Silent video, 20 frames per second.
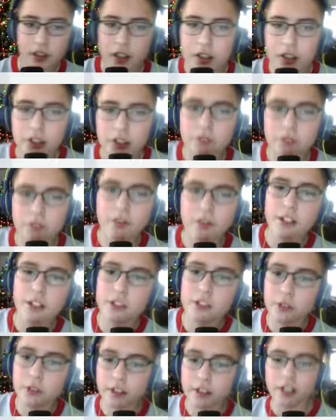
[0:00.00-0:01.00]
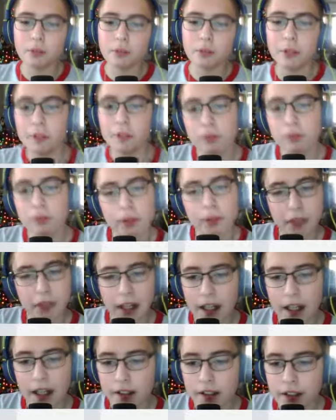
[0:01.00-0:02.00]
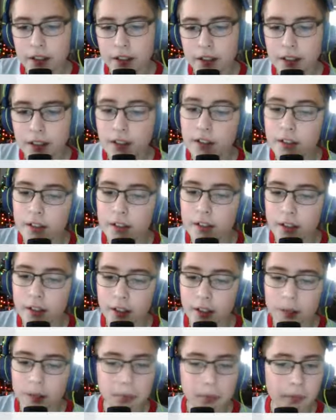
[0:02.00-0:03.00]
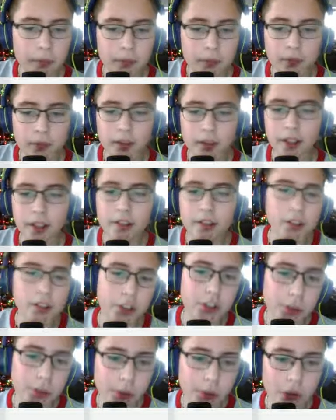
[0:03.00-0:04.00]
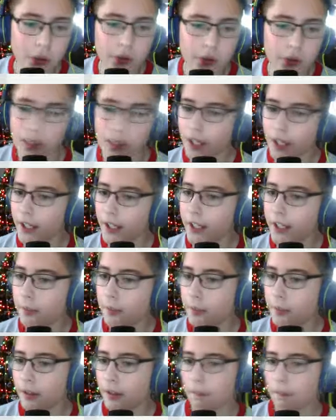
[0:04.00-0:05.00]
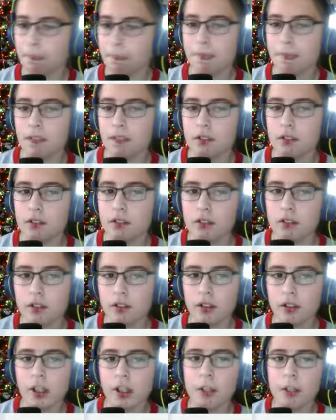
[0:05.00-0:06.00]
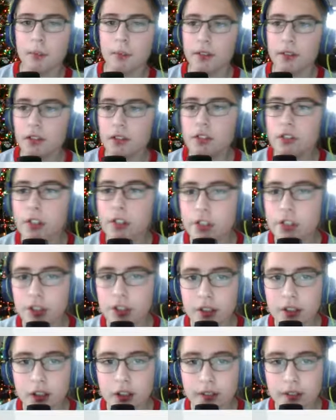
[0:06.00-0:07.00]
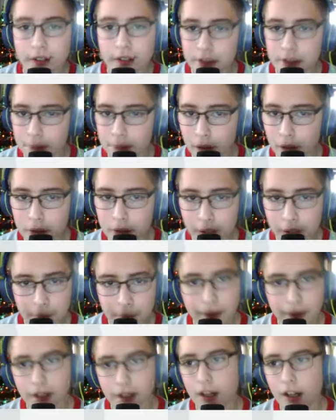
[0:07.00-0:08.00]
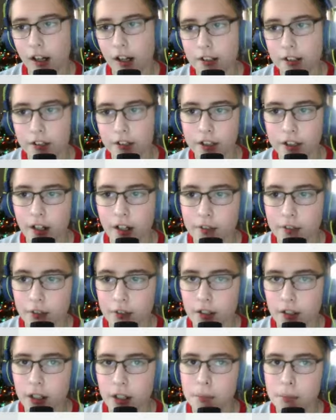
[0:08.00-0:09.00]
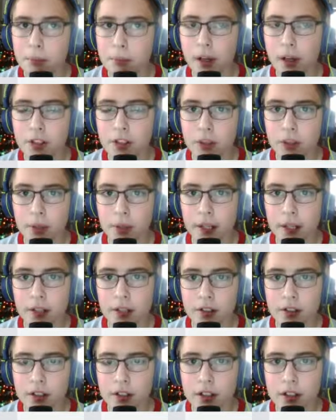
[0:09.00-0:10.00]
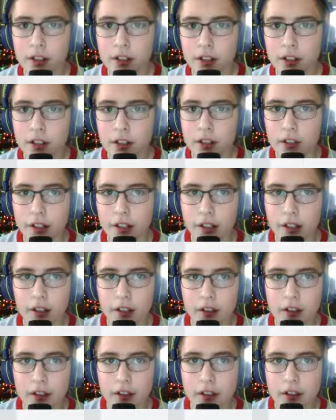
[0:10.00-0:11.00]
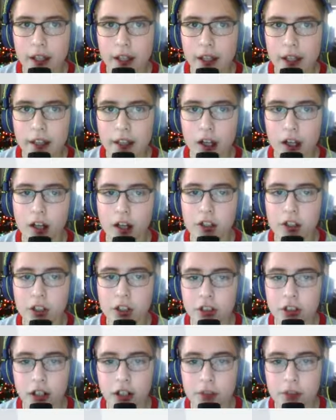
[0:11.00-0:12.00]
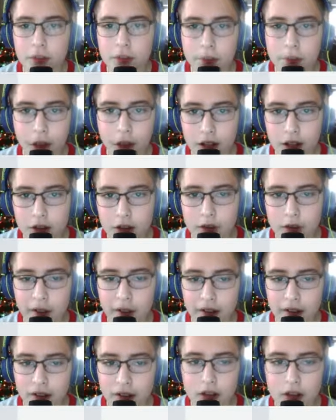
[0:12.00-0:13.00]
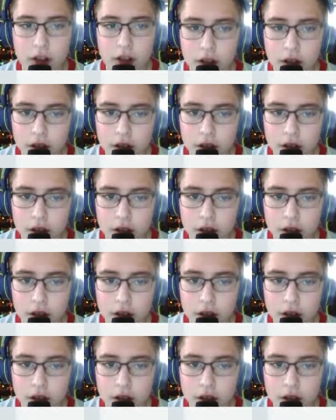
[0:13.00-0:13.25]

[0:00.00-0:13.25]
She thought she would get away with hacking in in, in a small game but little did she know that Small Game had an undercover moderator, and that undercover moderator